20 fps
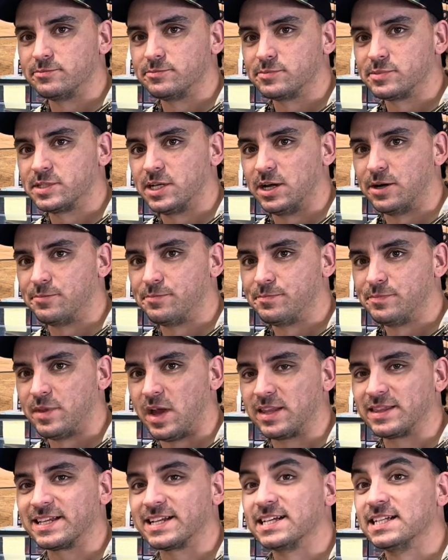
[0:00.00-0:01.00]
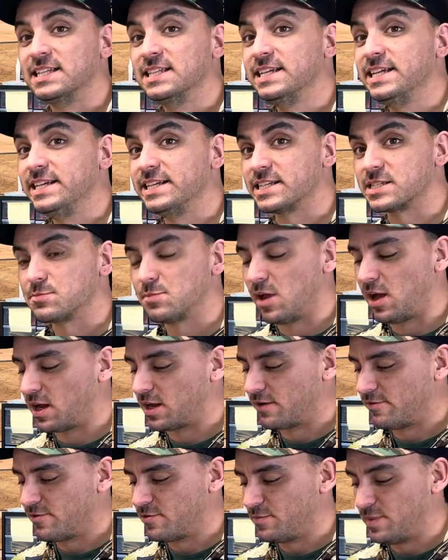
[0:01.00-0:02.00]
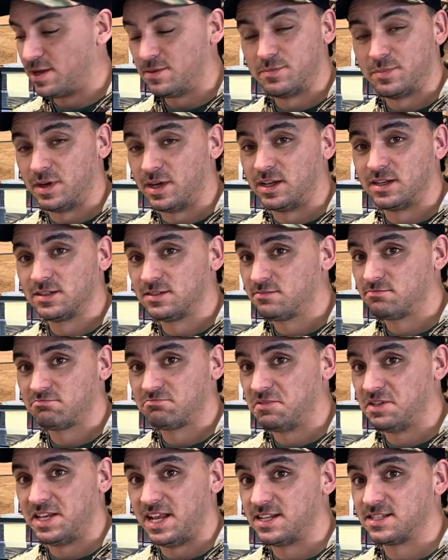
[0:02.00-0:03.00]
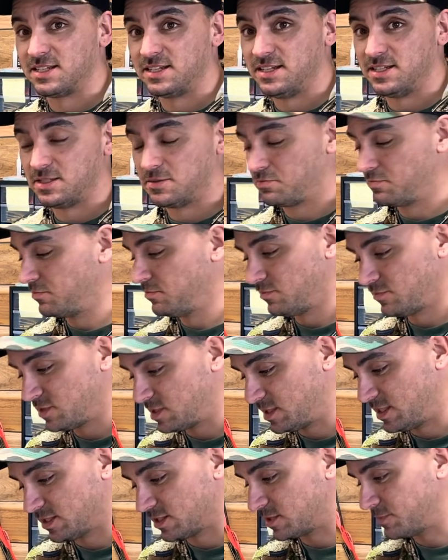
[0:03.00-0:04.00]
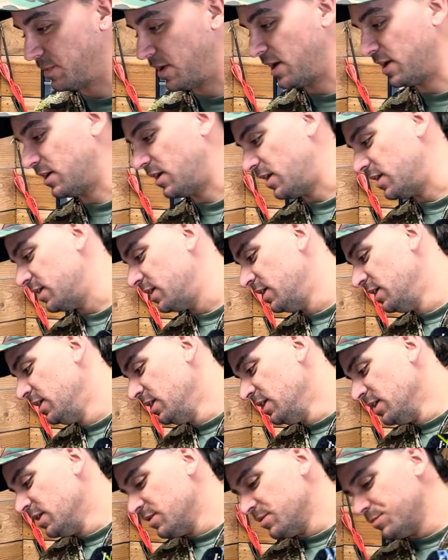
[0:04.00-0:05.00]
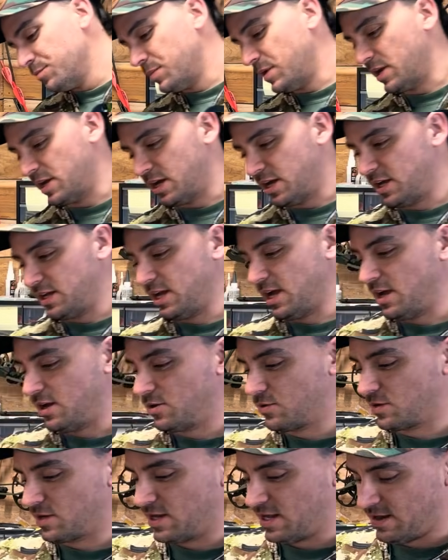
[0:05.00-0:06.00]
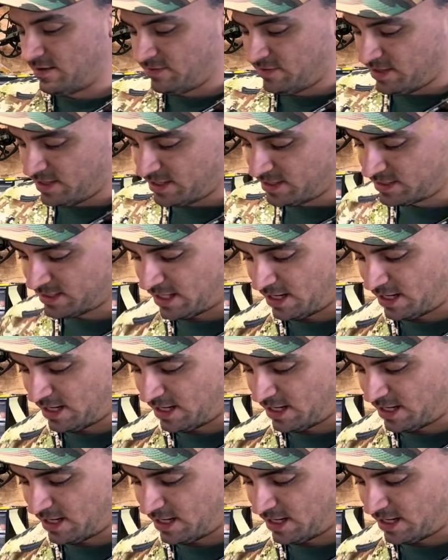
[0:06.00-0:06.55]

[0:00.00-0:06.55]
So not the cleanest block I've ever made, but the density's still spot on. But yeah, we're gonna have this.